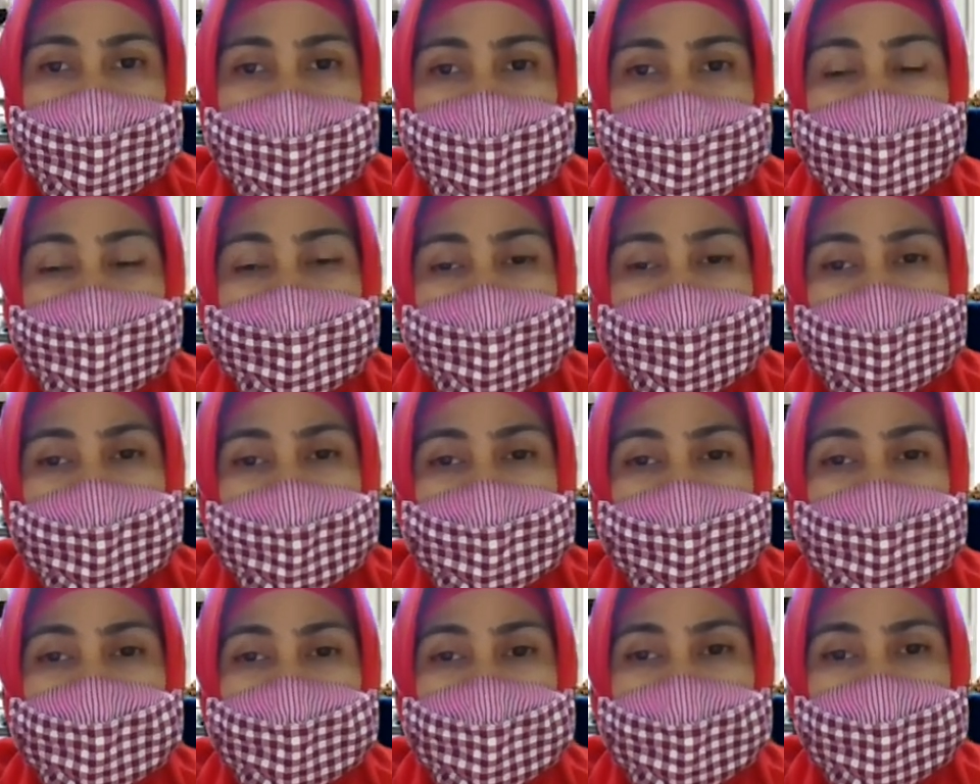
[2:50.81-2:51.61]

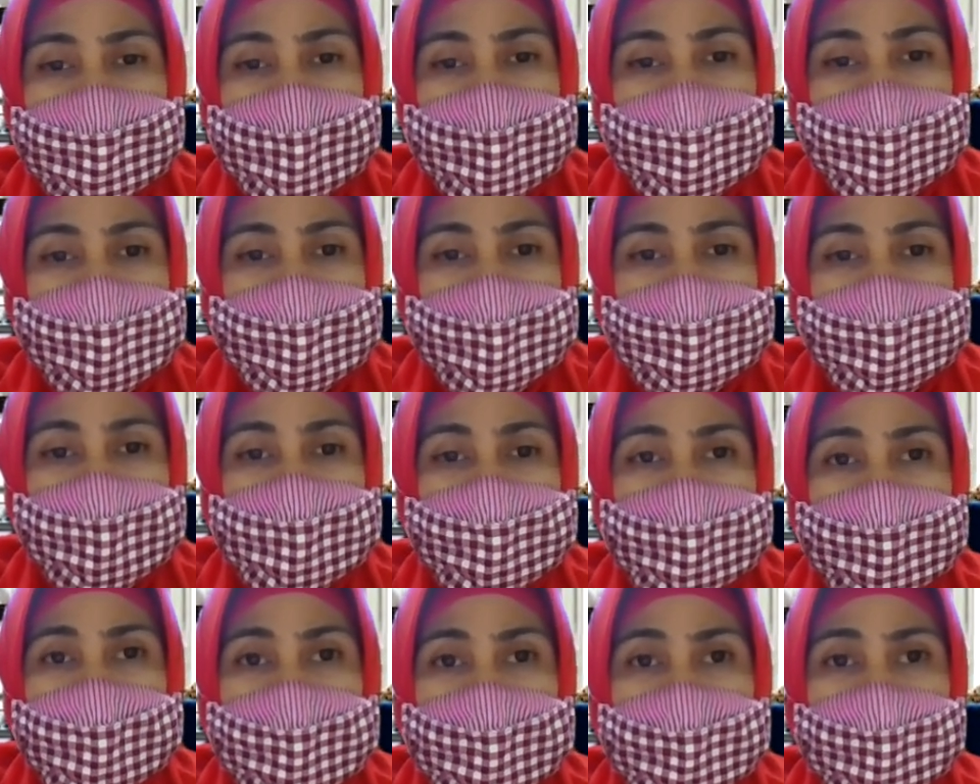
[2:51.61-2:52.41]
Instead, let your
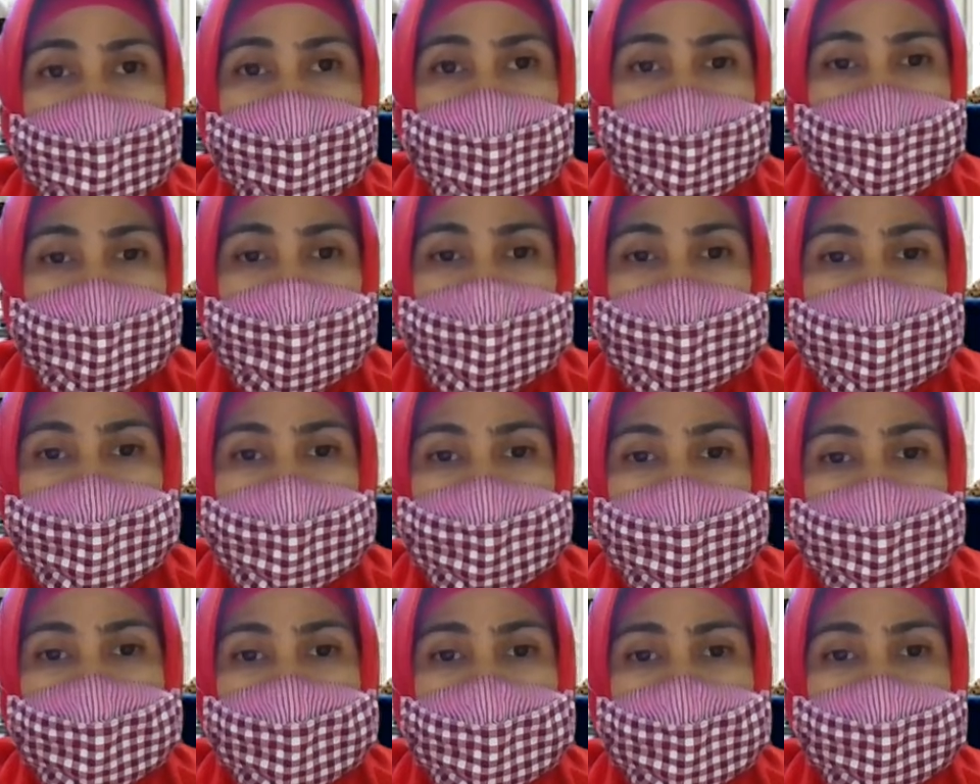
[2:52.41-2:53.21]
most comfortable
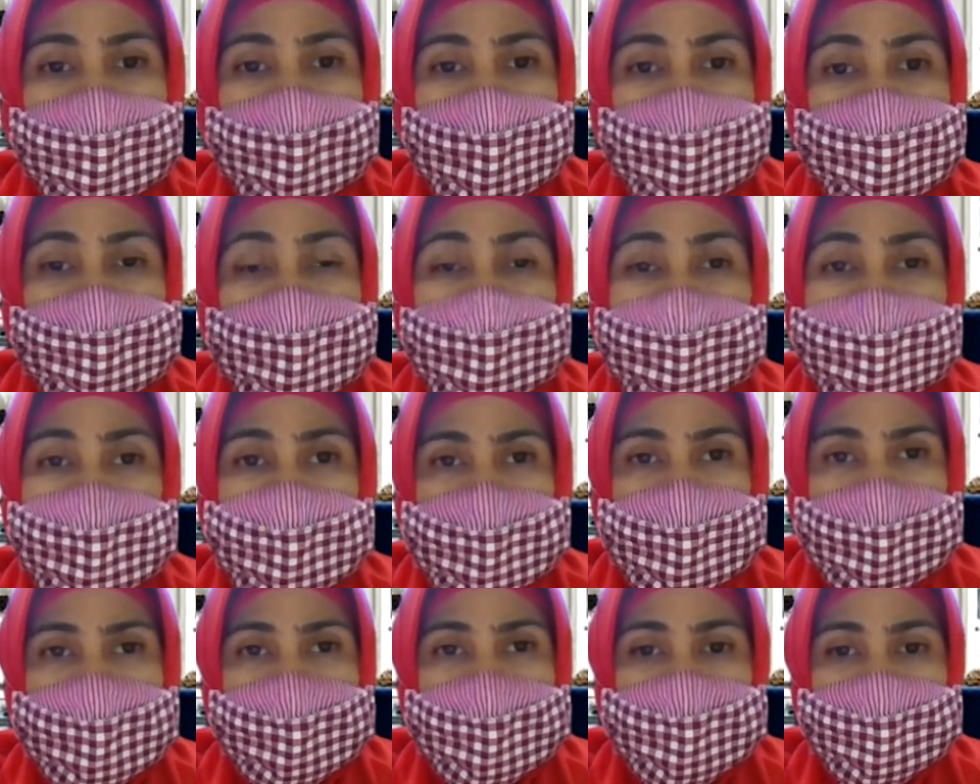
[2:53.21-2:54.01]
voice
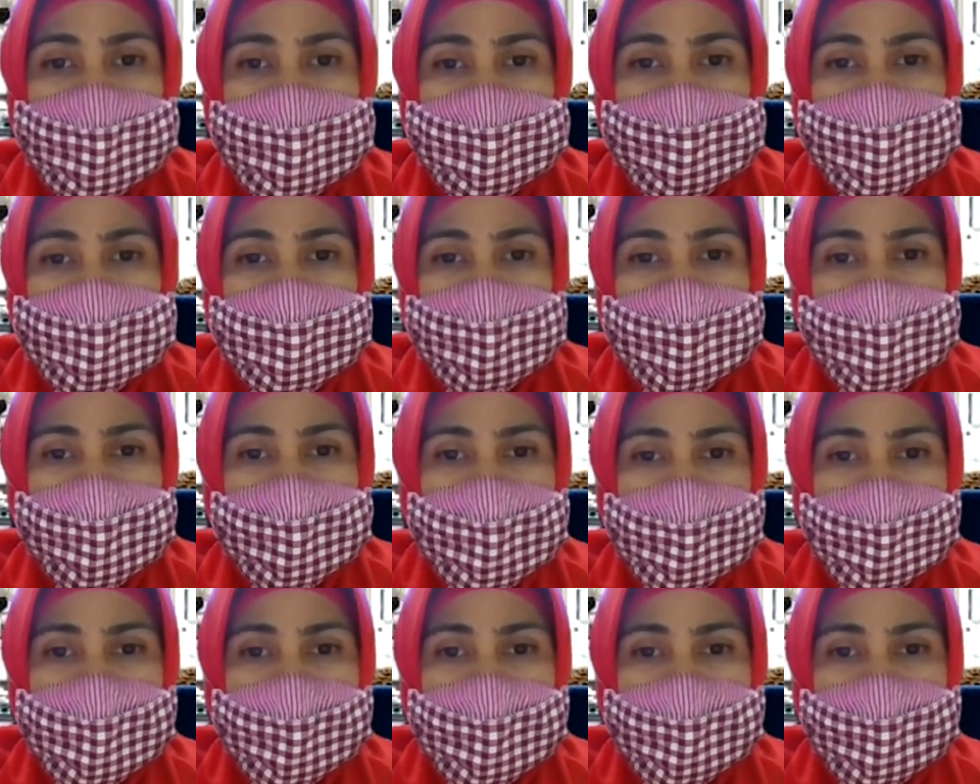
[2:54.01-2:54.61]
work for you,